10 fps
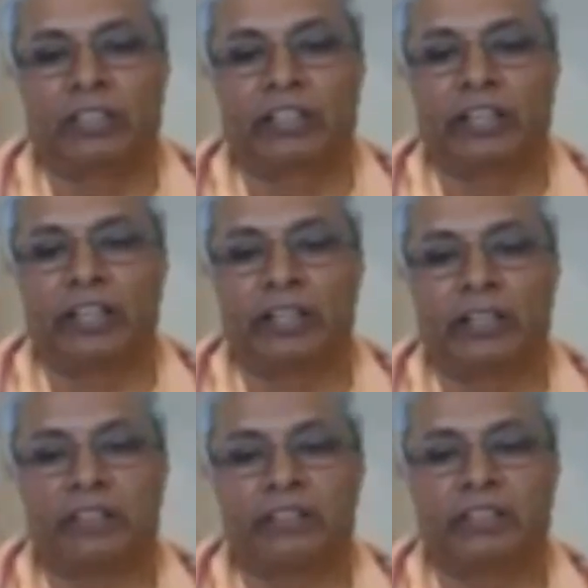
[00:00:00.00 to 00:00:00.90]
Gay,
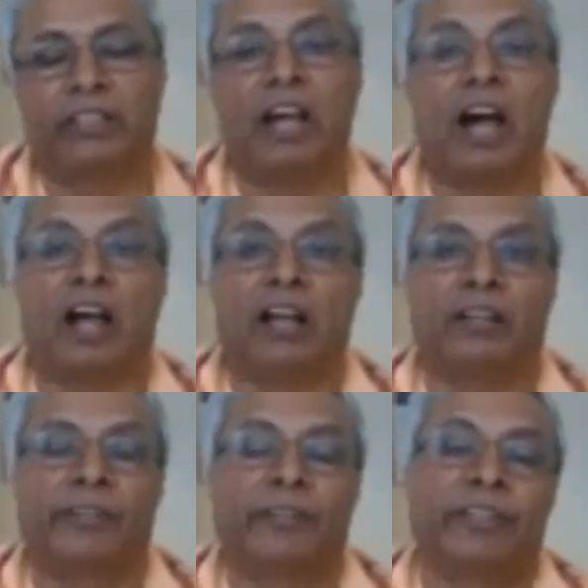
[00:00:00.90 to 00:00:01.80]
then ha.
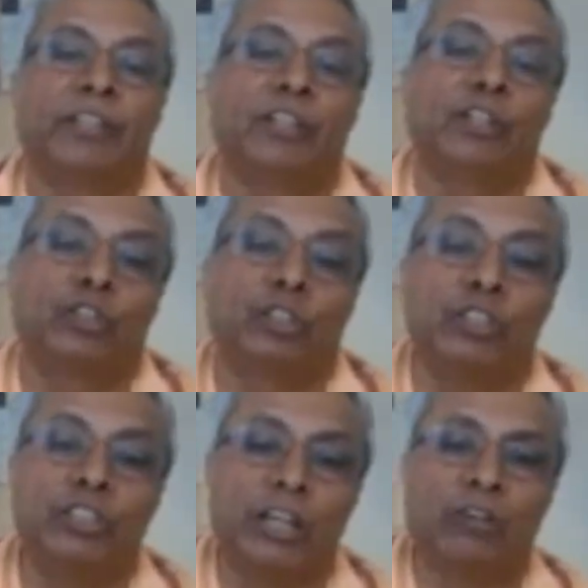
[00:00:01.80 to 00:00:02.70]
So
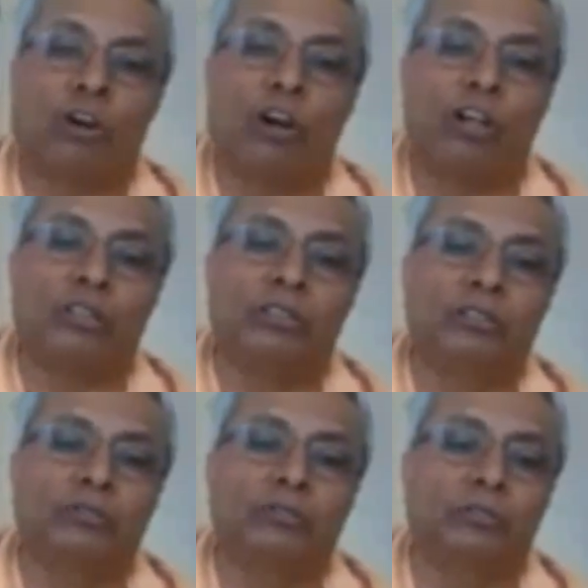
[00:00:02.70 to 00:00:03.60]
these are all
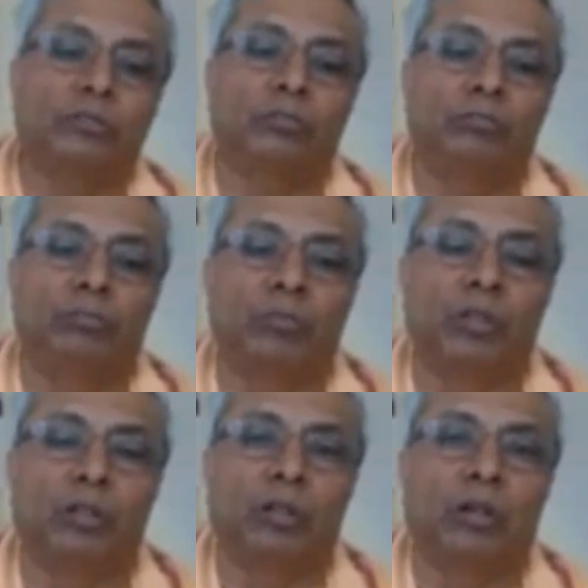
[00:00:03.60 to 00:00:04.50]
um,
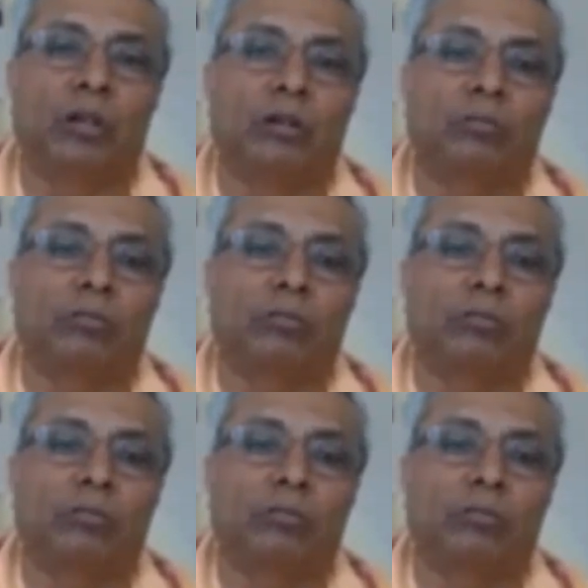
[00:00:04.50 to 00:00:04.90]
uh,